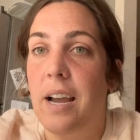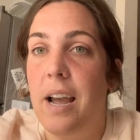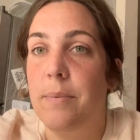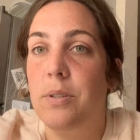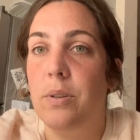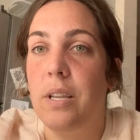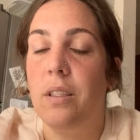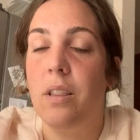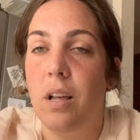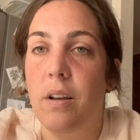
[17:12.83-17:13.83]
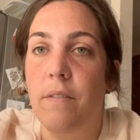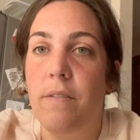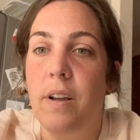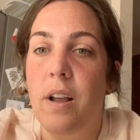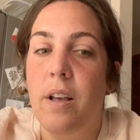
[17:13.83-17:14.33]
I absolutely
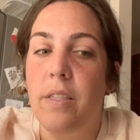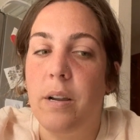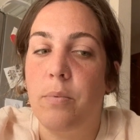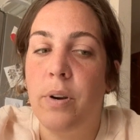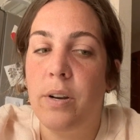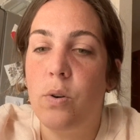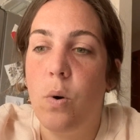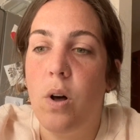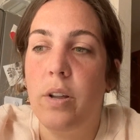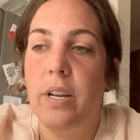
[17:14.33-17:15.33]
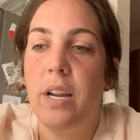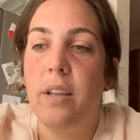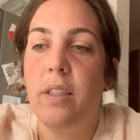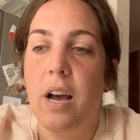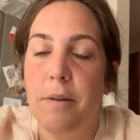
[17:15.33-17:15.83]
love their print quality,
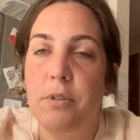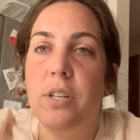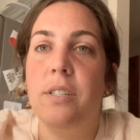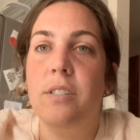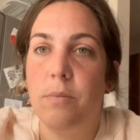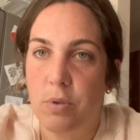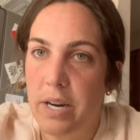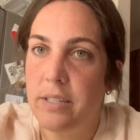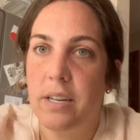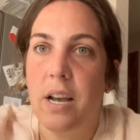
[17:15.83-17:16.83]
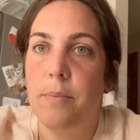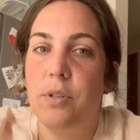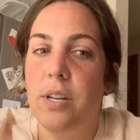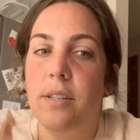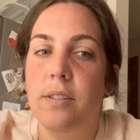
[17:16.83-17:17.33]
the options, the pricing
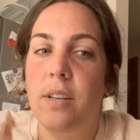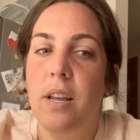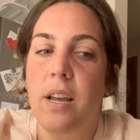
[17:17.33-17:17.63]
options.